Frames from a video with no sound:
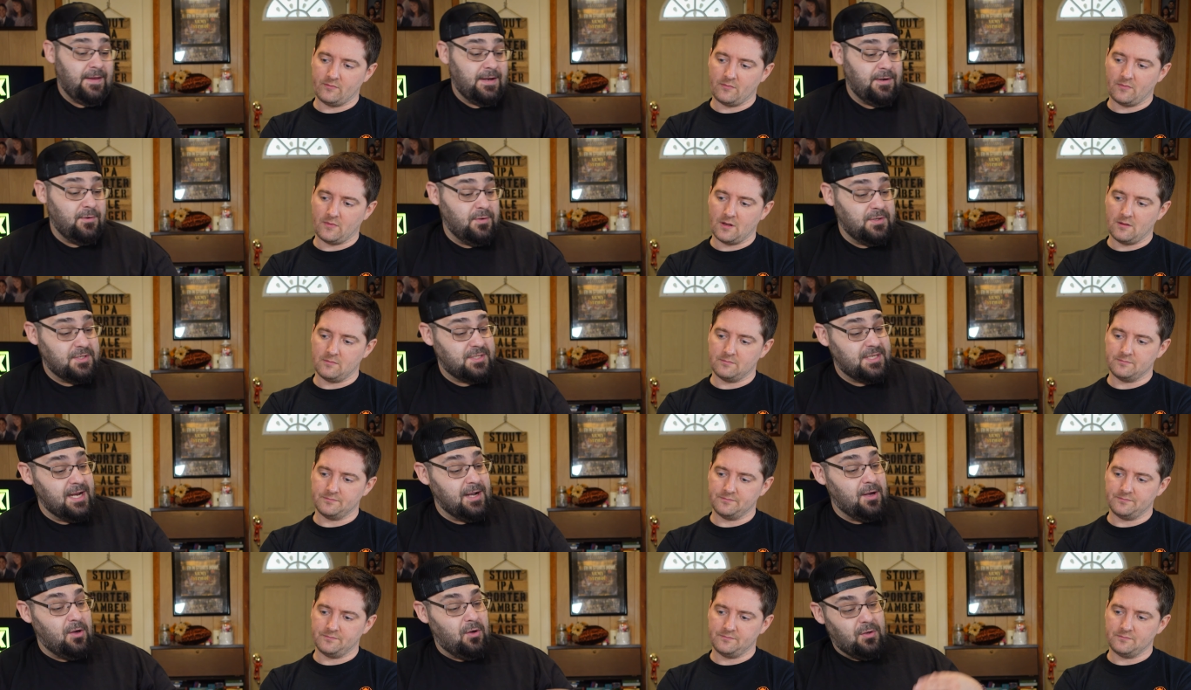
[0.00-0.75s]
Speaker 1: they do a
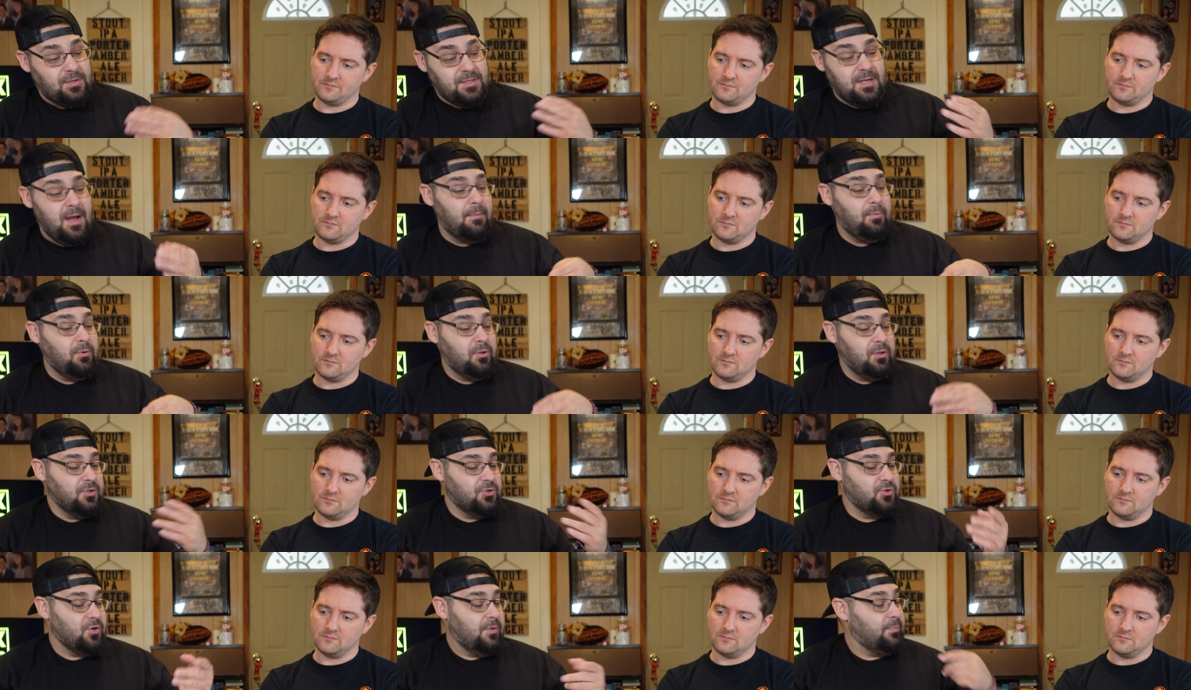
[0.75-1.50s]
single, a double,
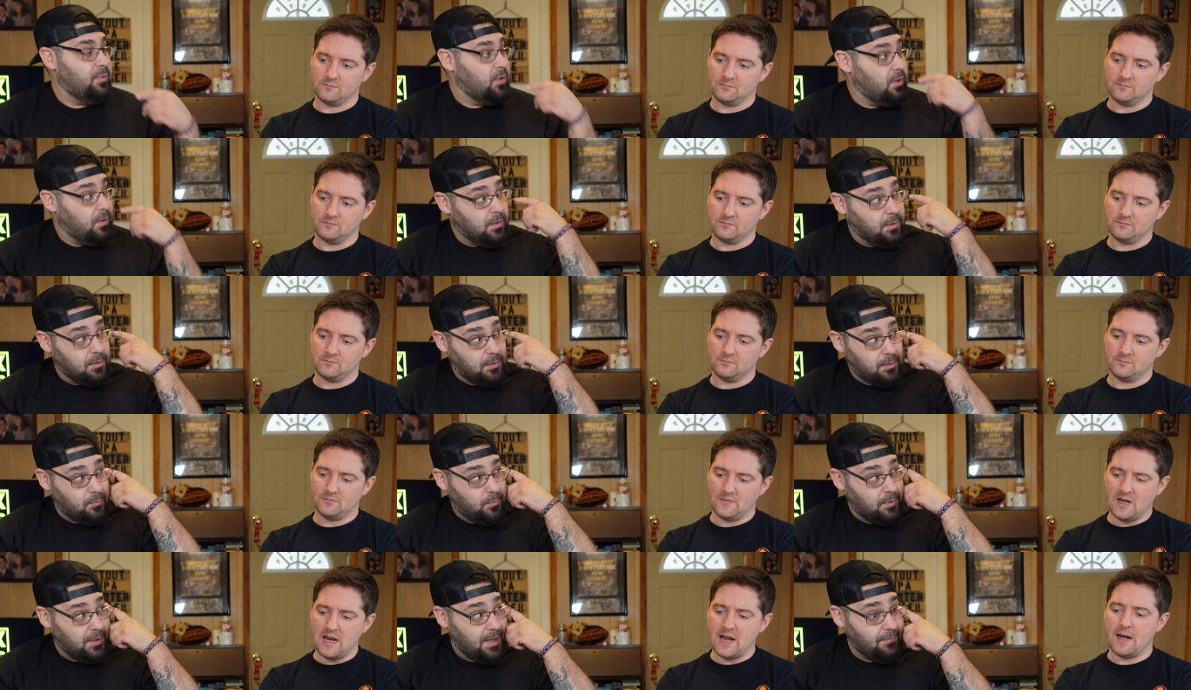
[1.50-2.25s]
a triple,
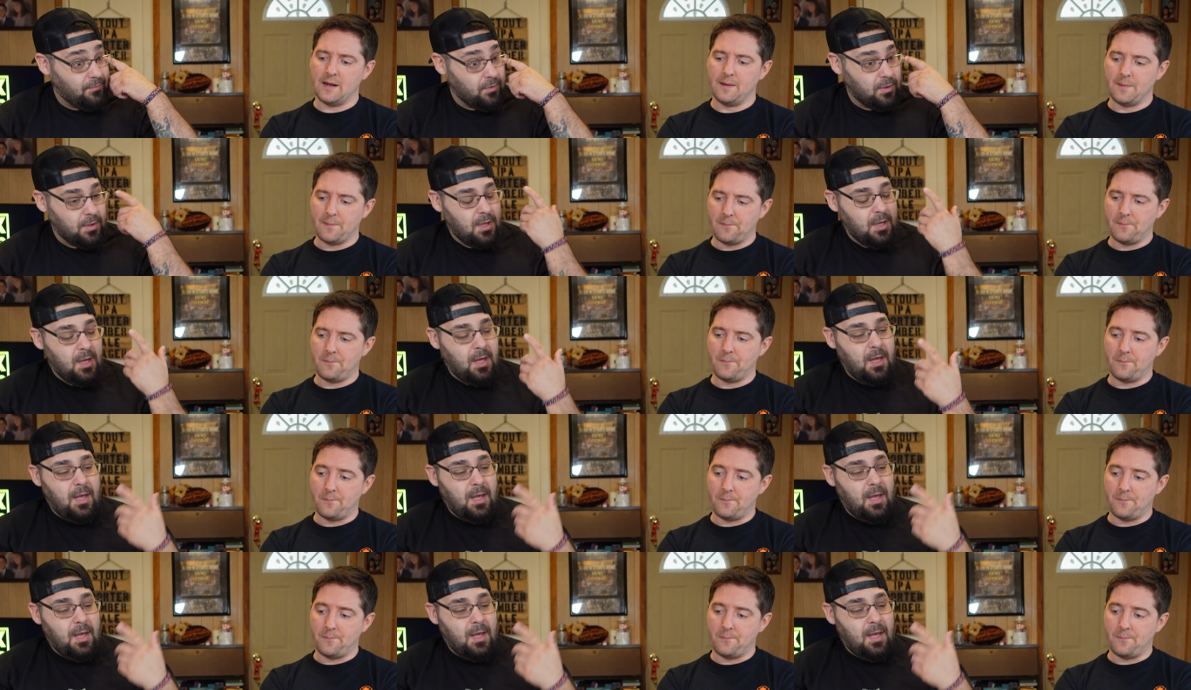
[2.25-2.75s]
or whatever.